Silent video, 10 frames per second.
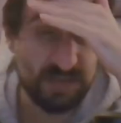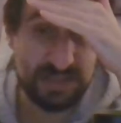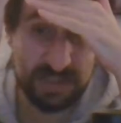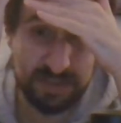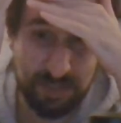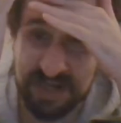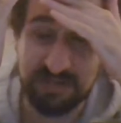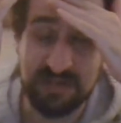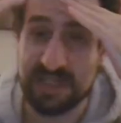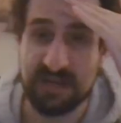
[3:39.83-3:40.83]

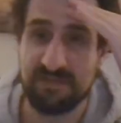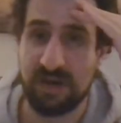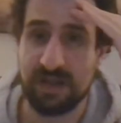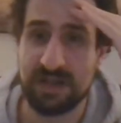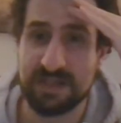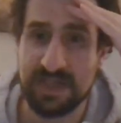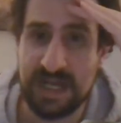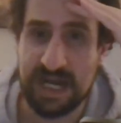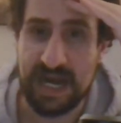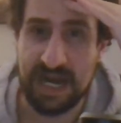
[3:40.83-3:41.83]
Especially with Seth Rollins,
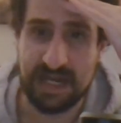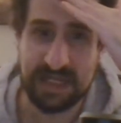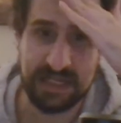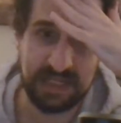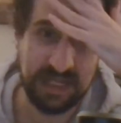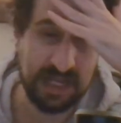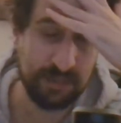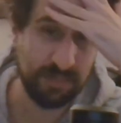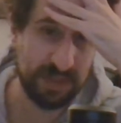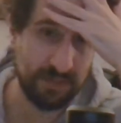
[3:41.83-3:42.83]
and he hit
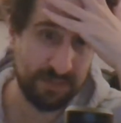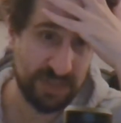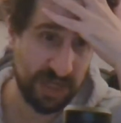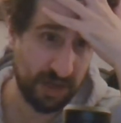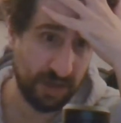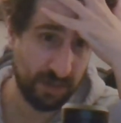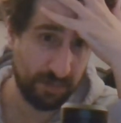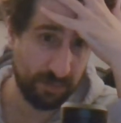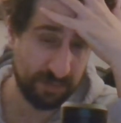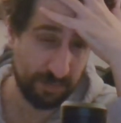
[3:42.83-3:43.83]
him in the
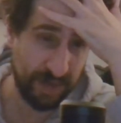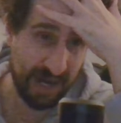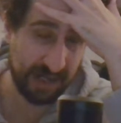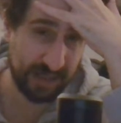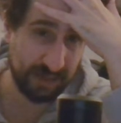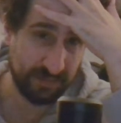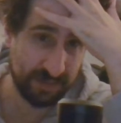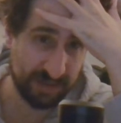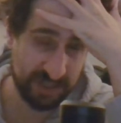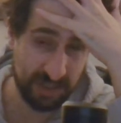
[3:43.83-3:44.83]
chair with
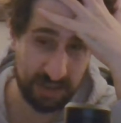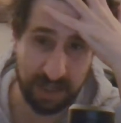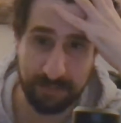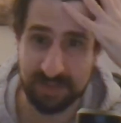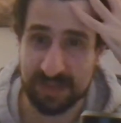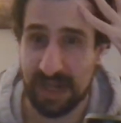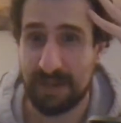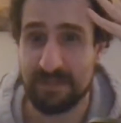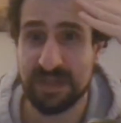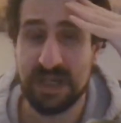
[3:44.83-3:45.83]
the chair a couple
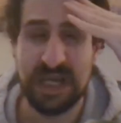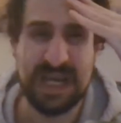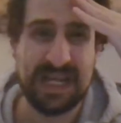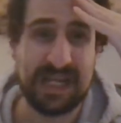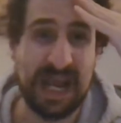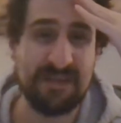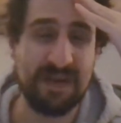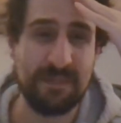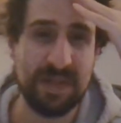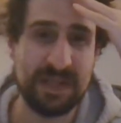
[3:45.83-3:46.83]
times, kind
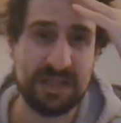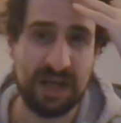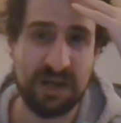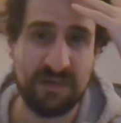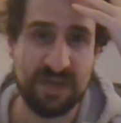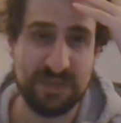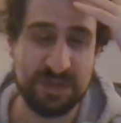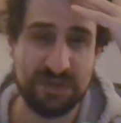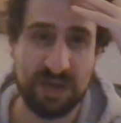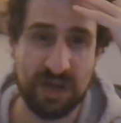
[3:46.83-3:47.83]
of evidence of his
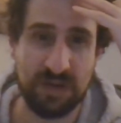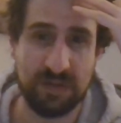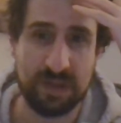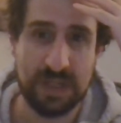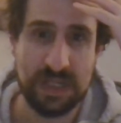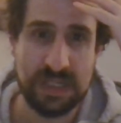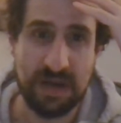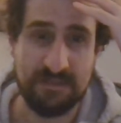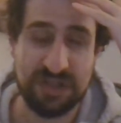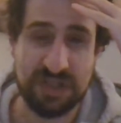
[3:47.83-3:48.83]
betrayal
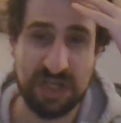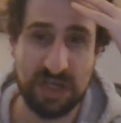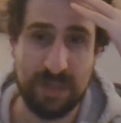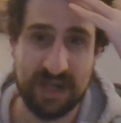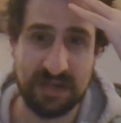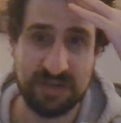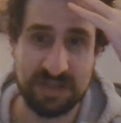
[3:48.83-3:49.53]
of the Shield back in